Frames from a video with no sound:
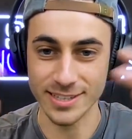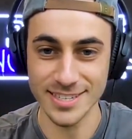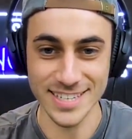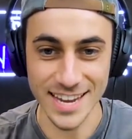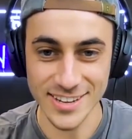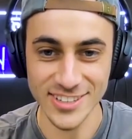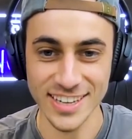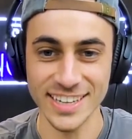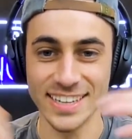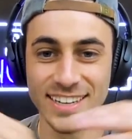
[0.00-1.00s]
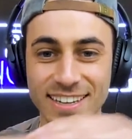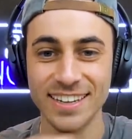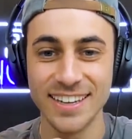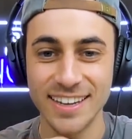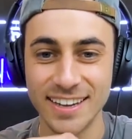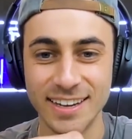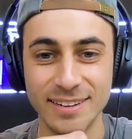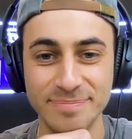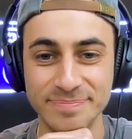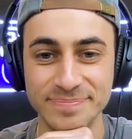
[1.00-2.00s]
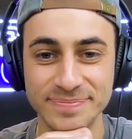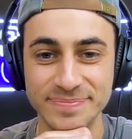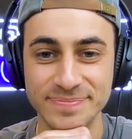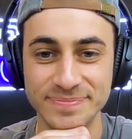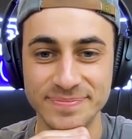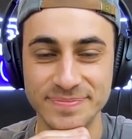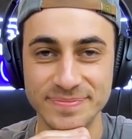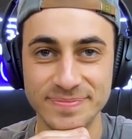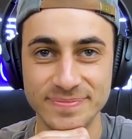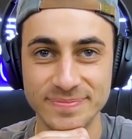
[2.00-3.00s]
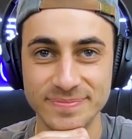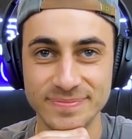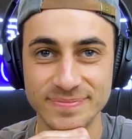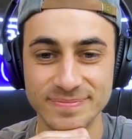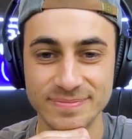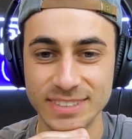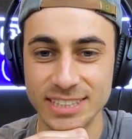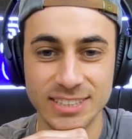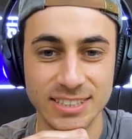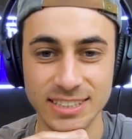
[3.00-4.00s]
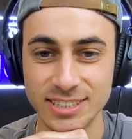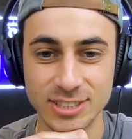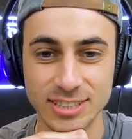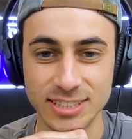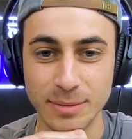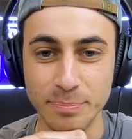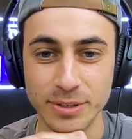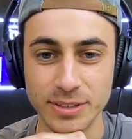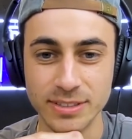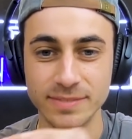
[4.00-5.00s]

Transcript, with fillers: scale like, um, right. It's, it's just simple.